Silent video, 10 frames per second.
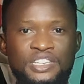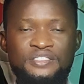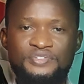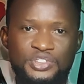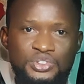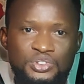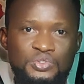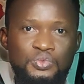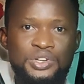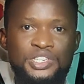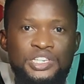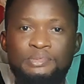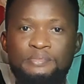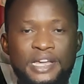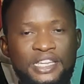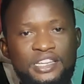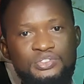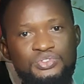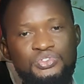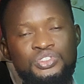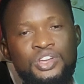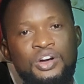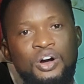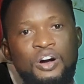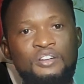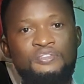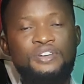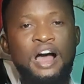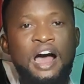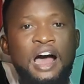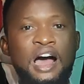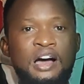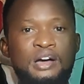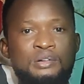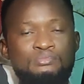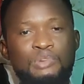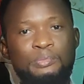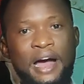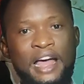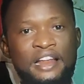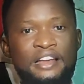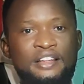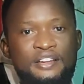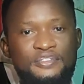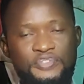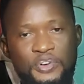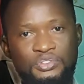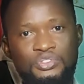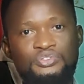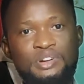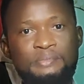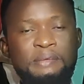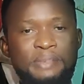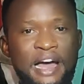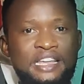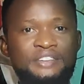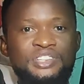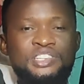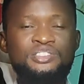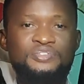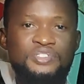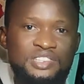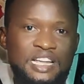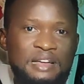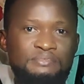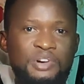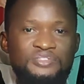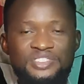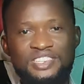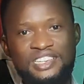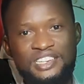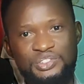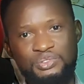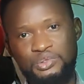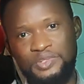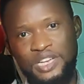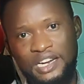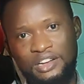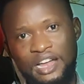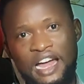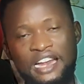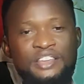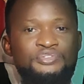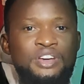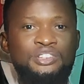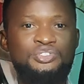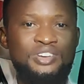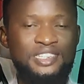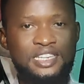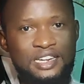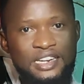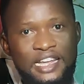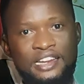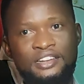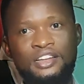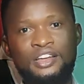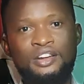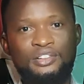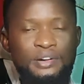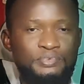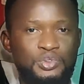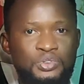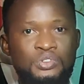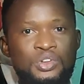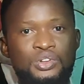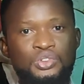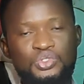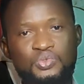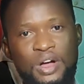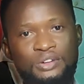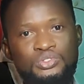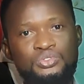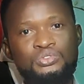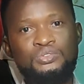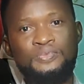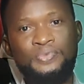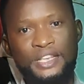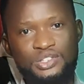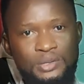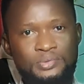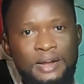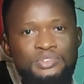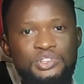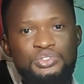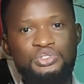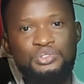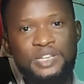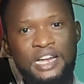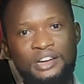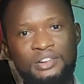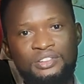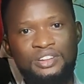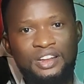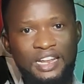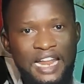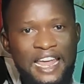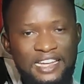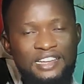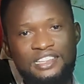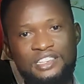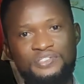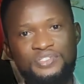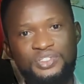this video, we shall be making use of our mobile phone. Remember, if this is your first time of visiting this YouTube channel and if you're interested in crypto, do well to subscribe to this YouTube channel, like this